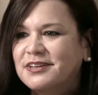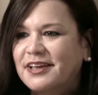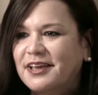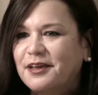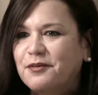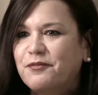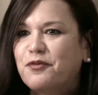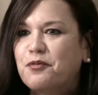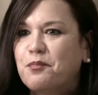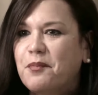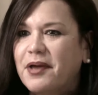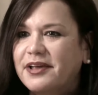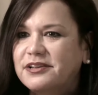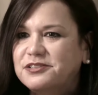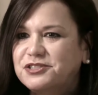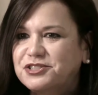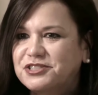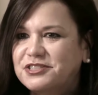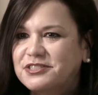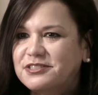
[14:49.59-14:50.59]

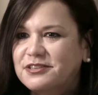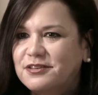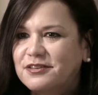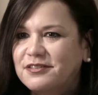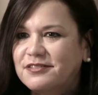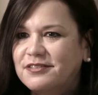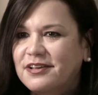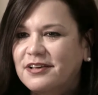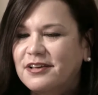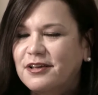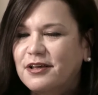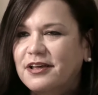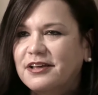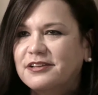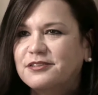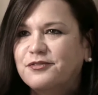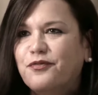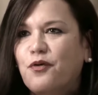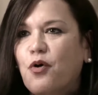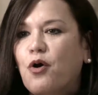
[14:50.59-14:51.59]
information
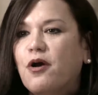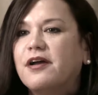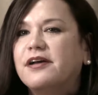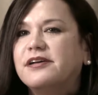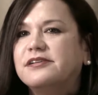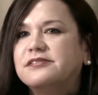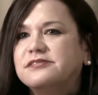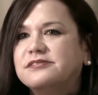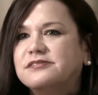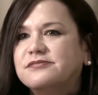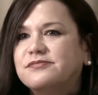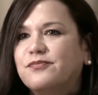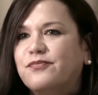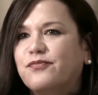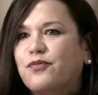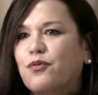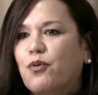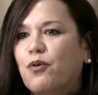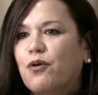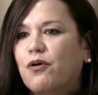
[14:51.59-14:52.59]
as far as
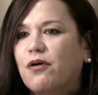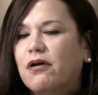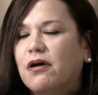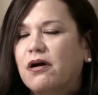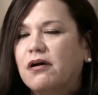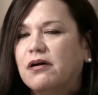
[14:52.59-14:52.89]
for